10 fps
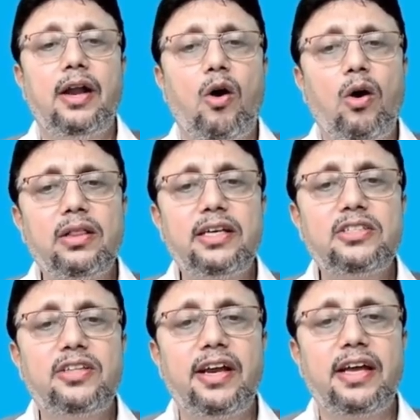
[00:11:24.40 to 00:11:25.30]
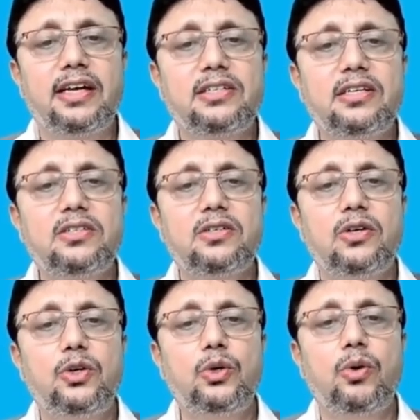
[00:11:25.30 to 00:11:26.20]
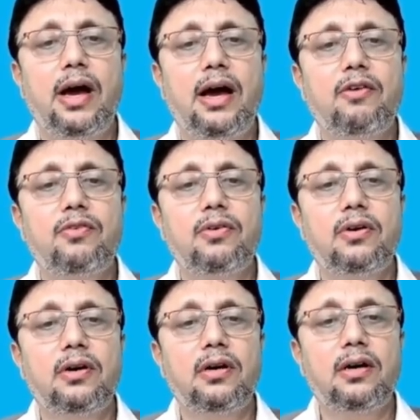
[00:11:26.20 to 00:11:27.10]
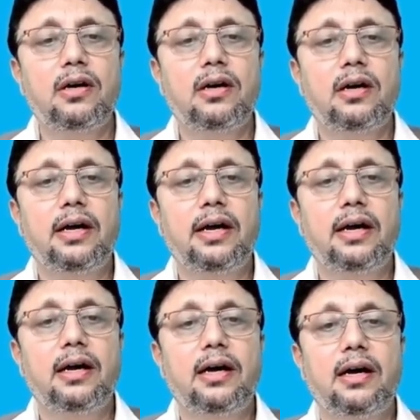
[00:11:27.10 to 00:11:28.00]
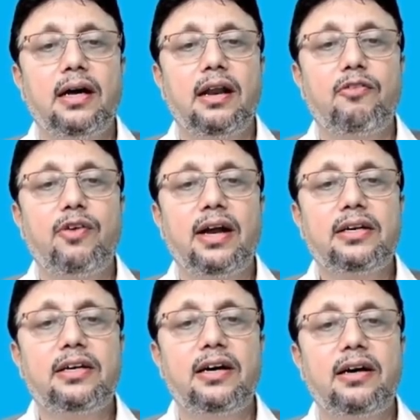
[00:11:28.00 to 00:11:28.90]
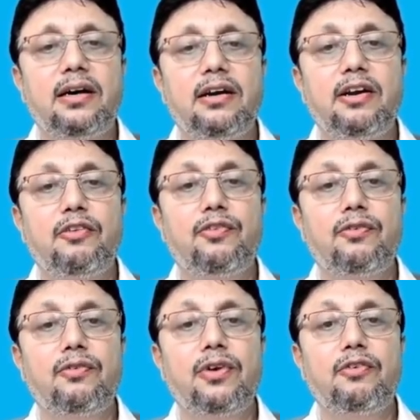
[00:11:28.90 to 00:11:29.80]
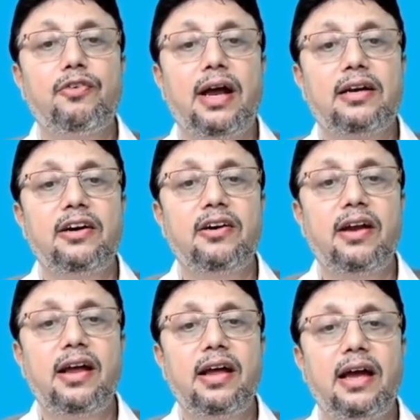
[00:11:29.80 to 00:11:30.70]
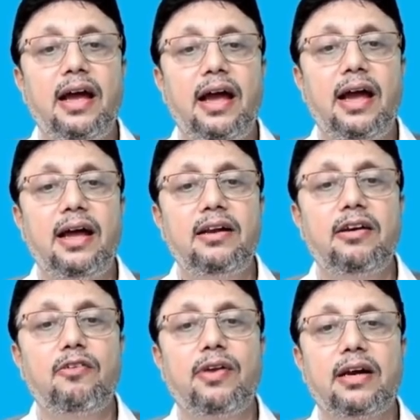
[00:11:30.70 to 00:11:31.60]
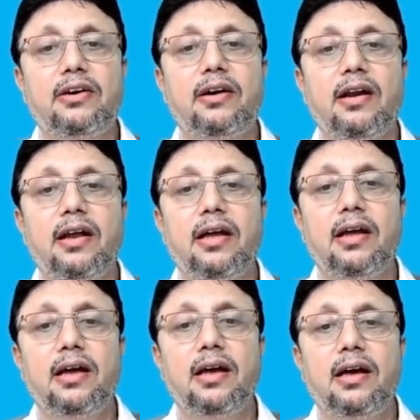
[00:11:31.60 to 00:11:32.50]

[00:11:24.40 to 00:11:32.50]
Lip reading: In all these three cases, you have refracted ray and reflected ray.